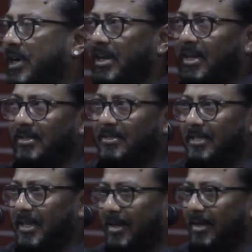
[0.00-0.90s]
where he can
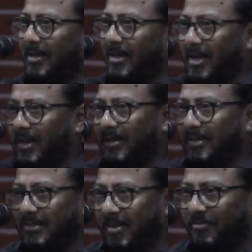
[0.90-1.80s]
stay, and
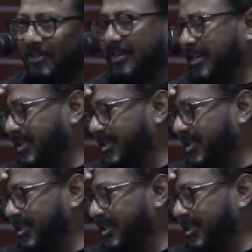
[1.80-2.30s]
he's come for an